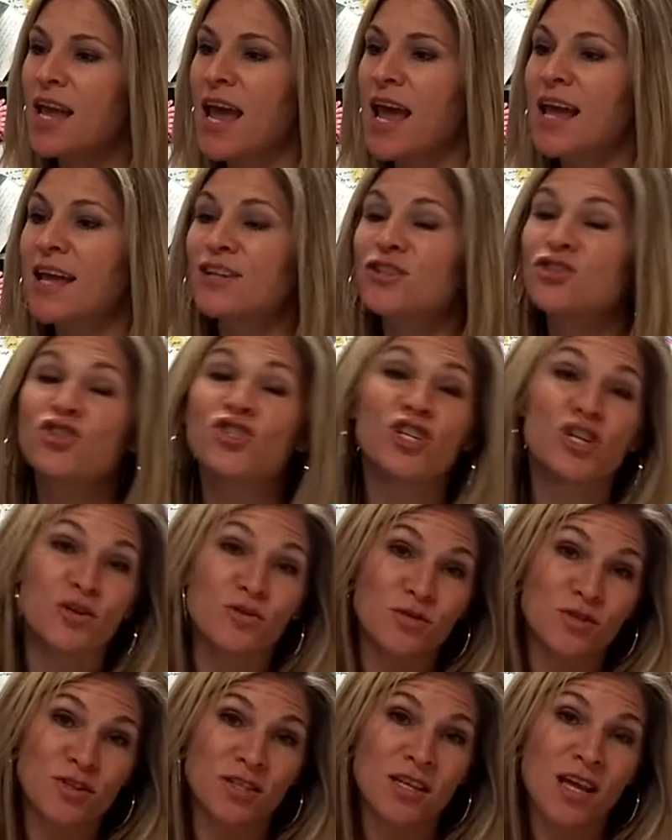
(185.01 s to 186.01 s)
And
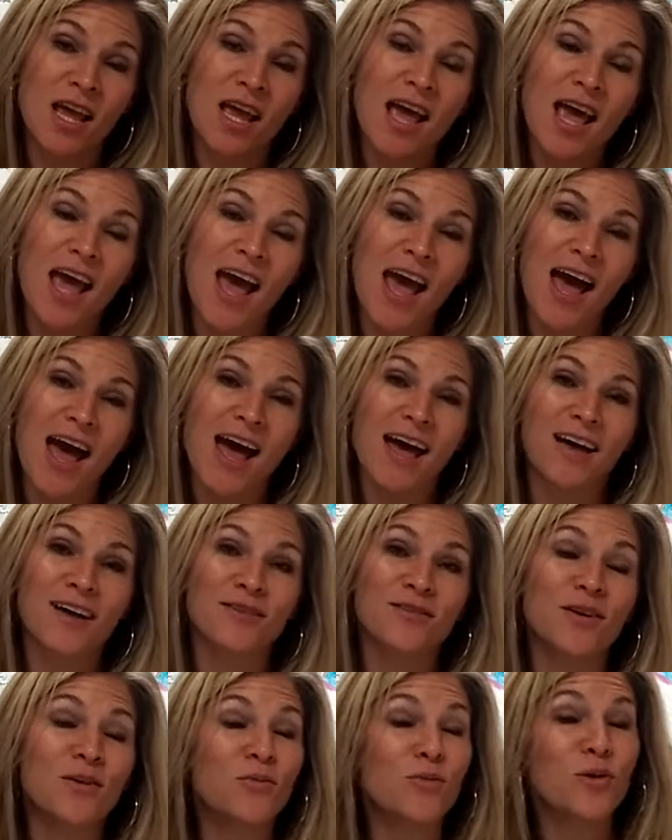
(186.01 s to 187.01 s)
shoes.
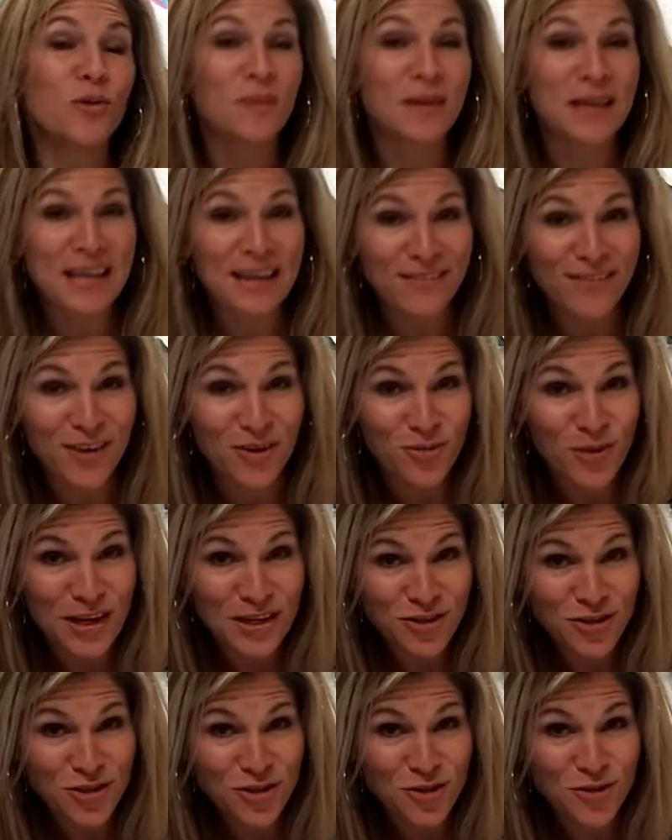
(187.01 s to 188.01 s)
We'll be giving
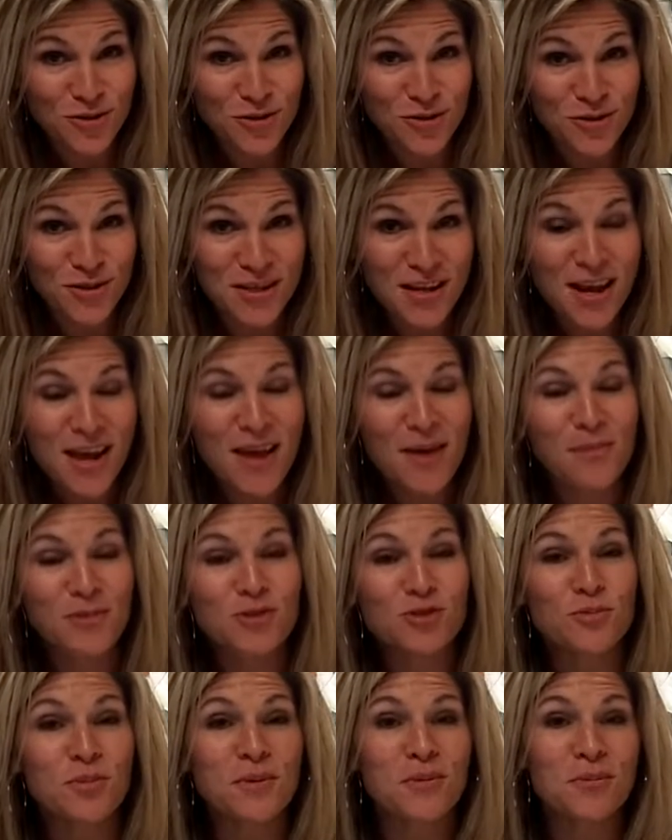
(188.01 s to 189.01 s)
away shoes,
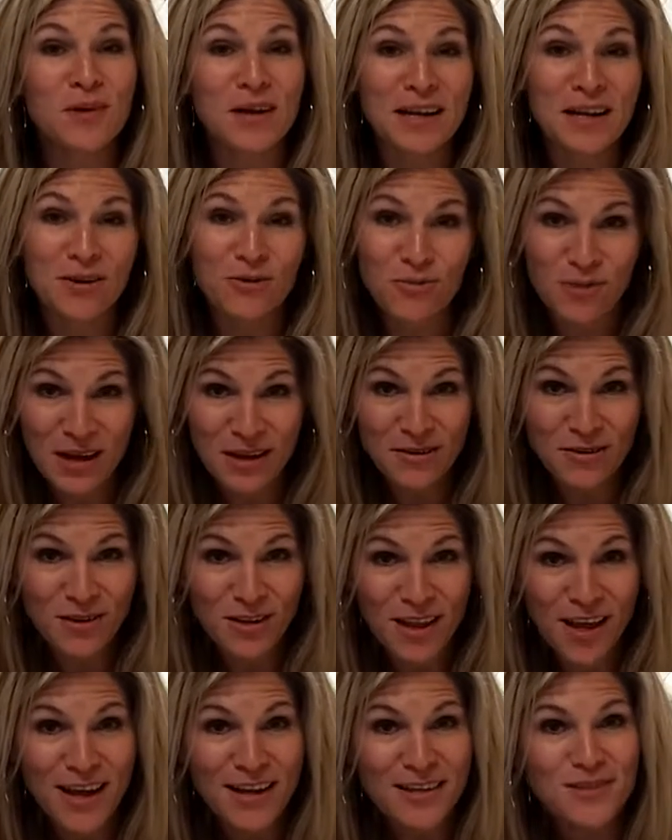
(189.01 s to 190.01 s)
but you'll be running around a
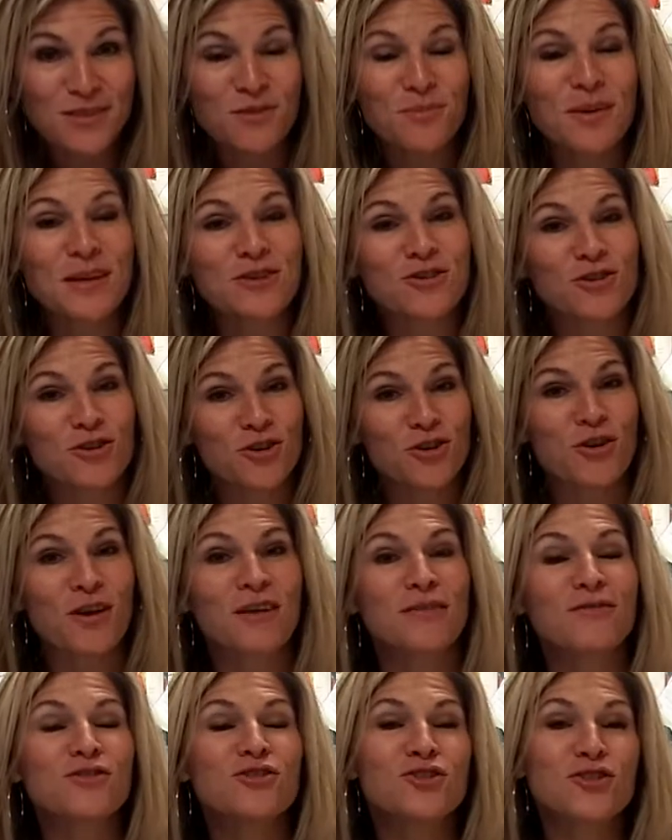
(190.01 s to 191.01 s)
lot, so make sure you
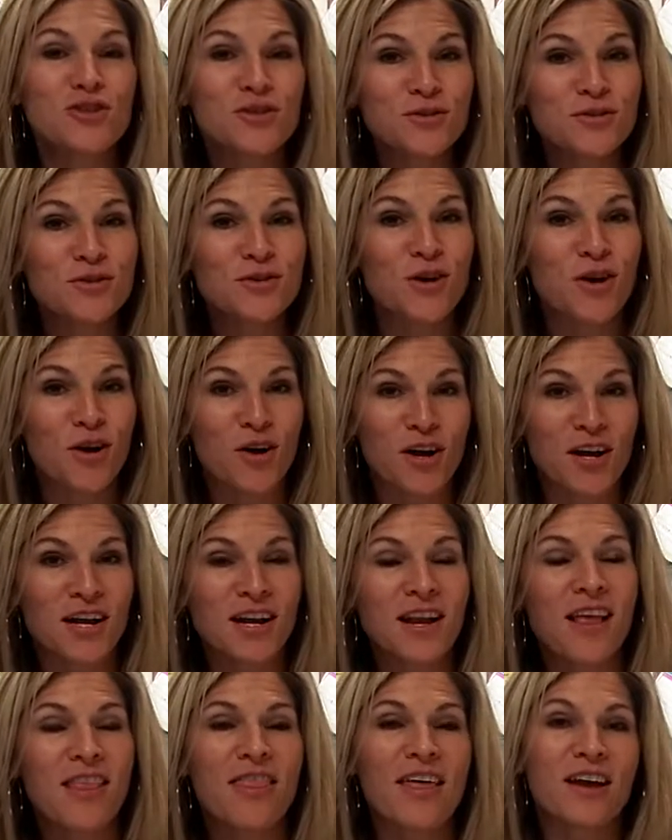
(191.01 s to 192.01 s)
have shoes on
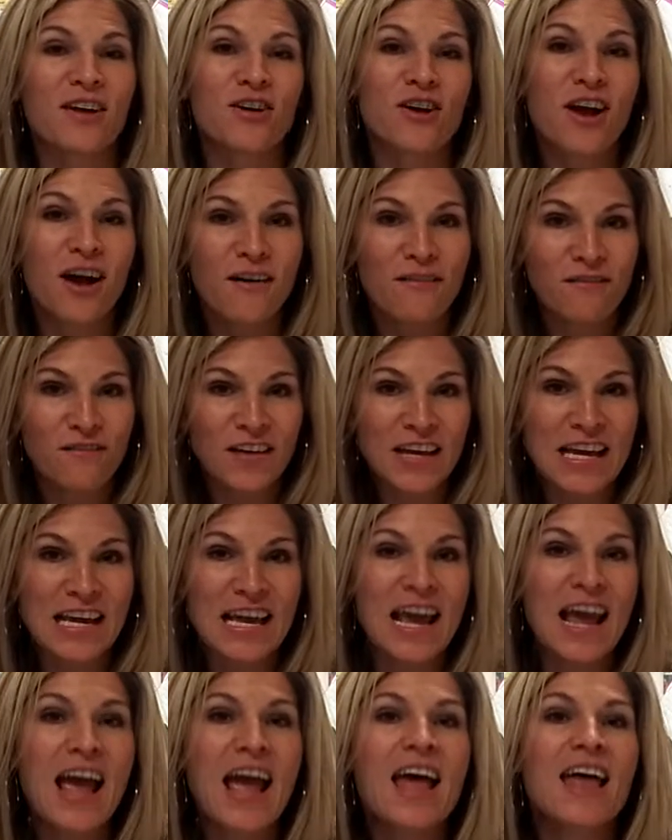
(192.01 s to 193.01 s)
that are
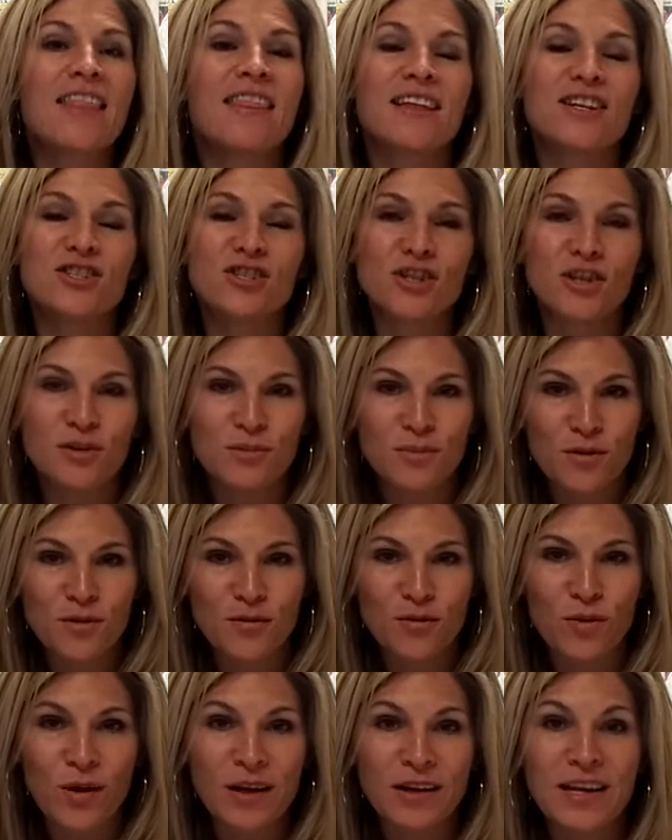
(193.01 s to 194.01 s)
comfy, that you can move
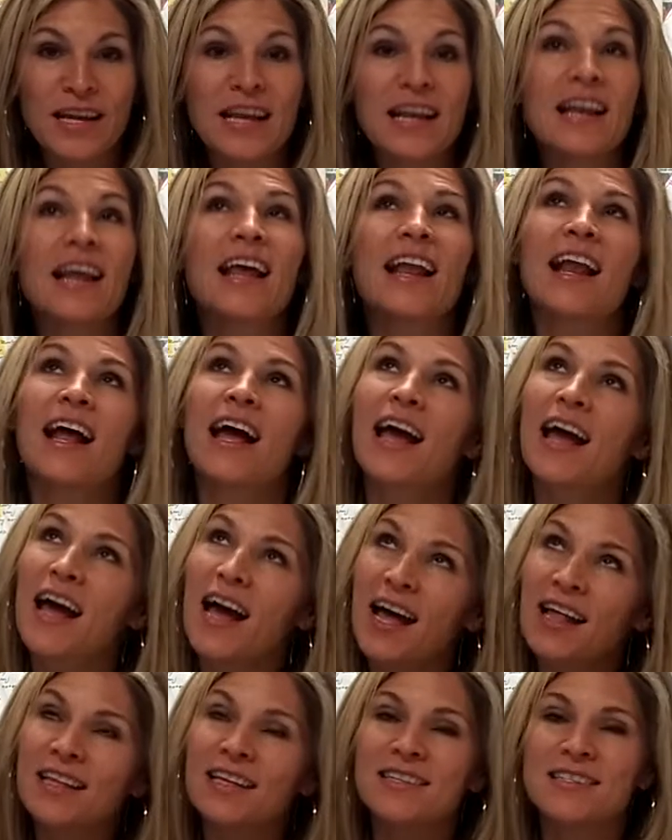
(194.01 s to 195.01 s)
around in, and I
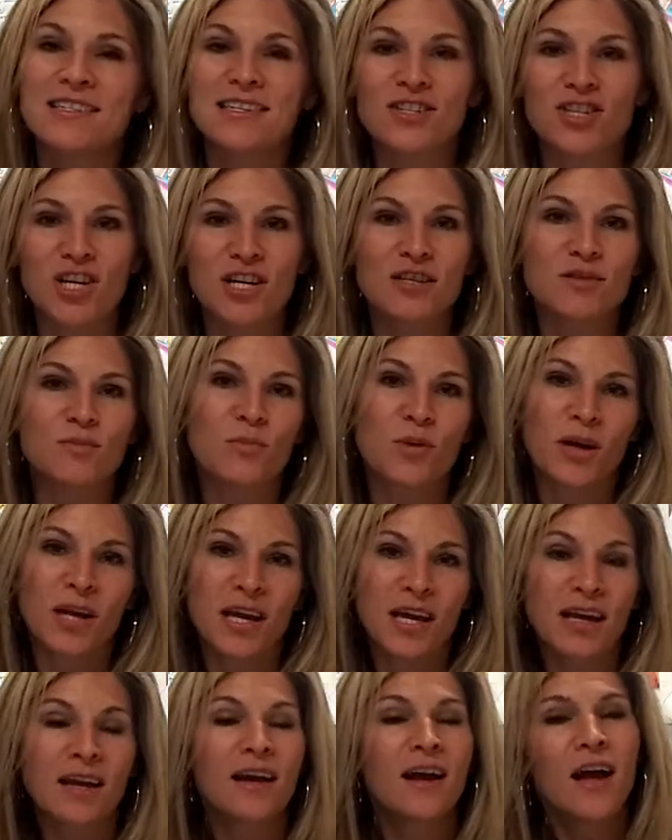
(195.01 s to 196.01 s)
highly suggest
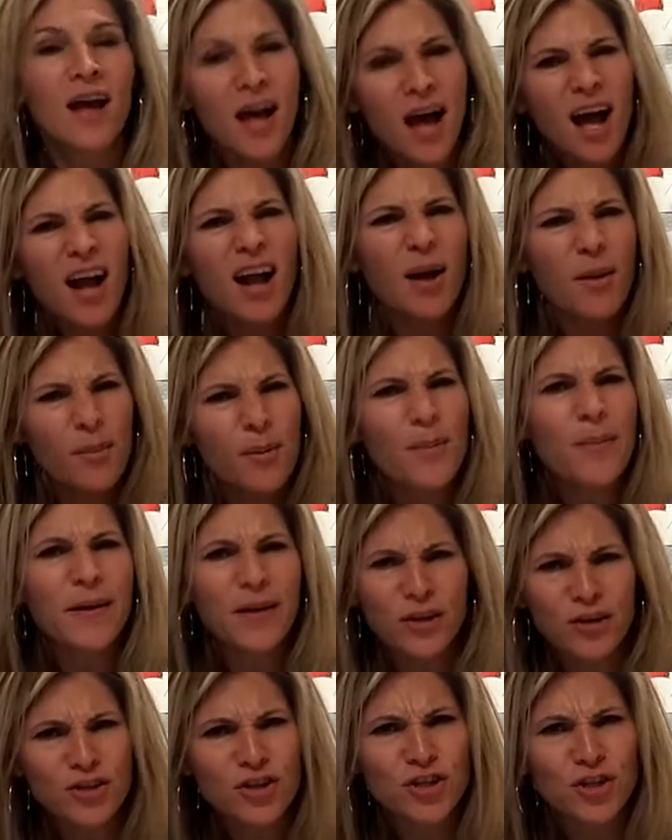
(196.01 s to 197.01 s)
bringing a couple
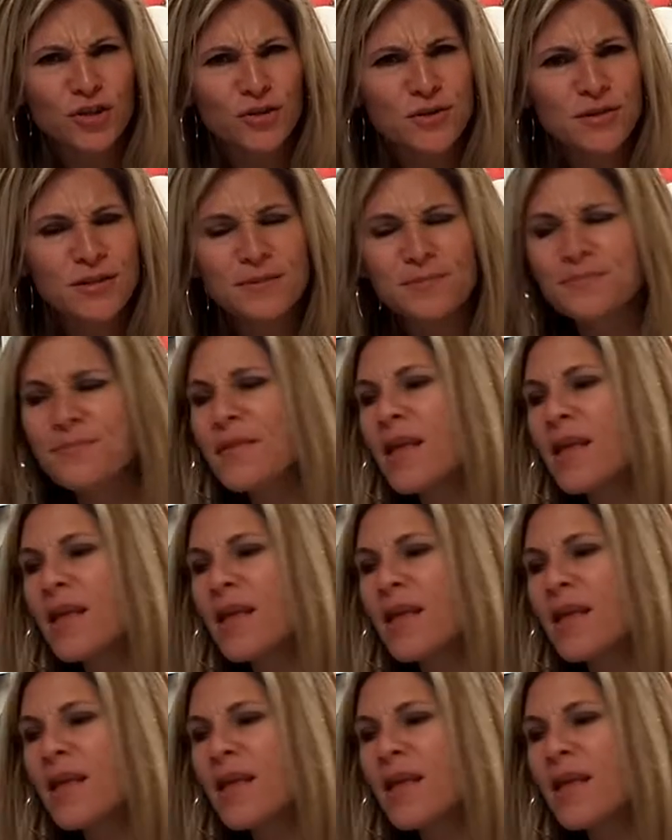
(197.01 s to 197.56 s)
pair of shoes.